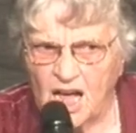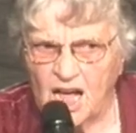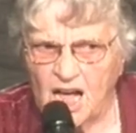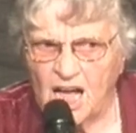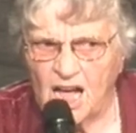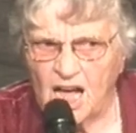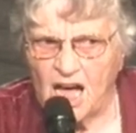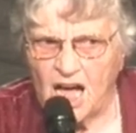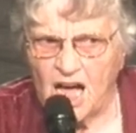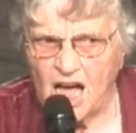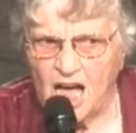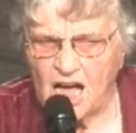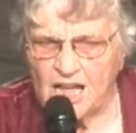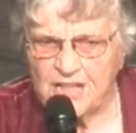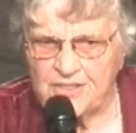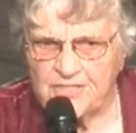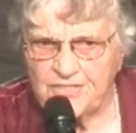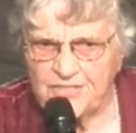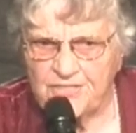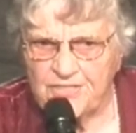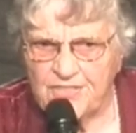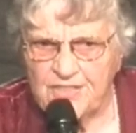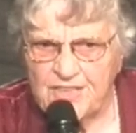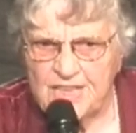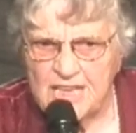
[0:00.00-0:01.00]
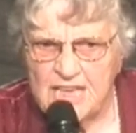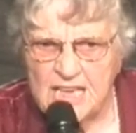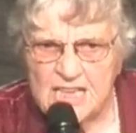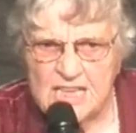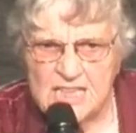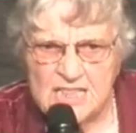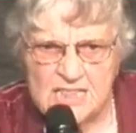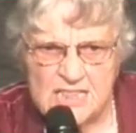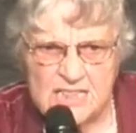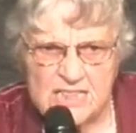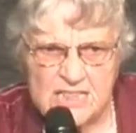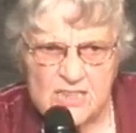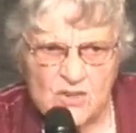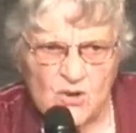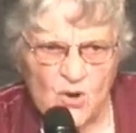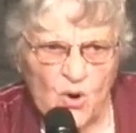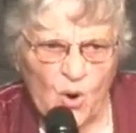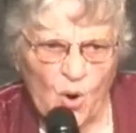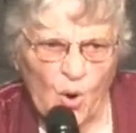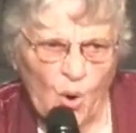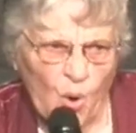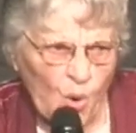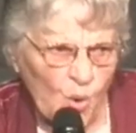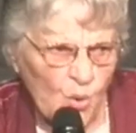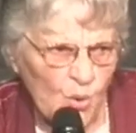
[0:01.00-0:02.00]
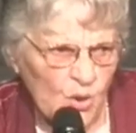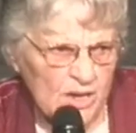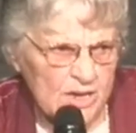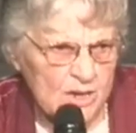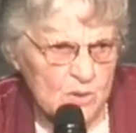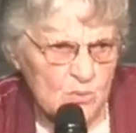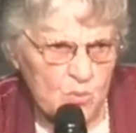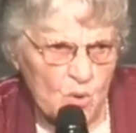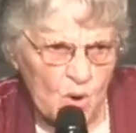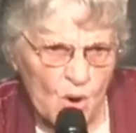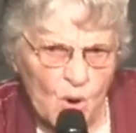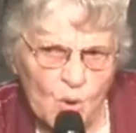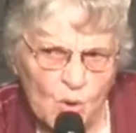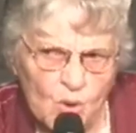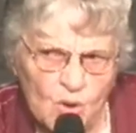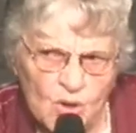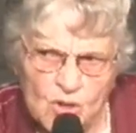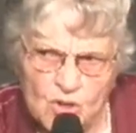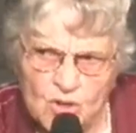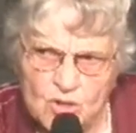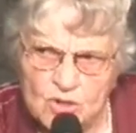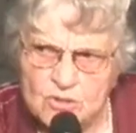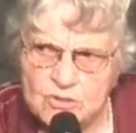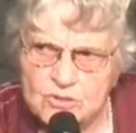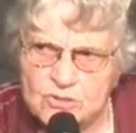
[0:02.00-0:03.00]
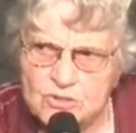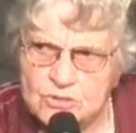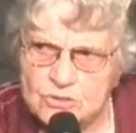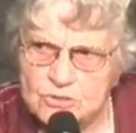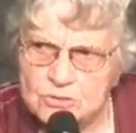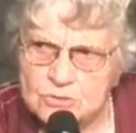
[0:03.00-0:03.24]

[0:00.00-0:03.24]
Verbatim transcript: I think they're holy rollers.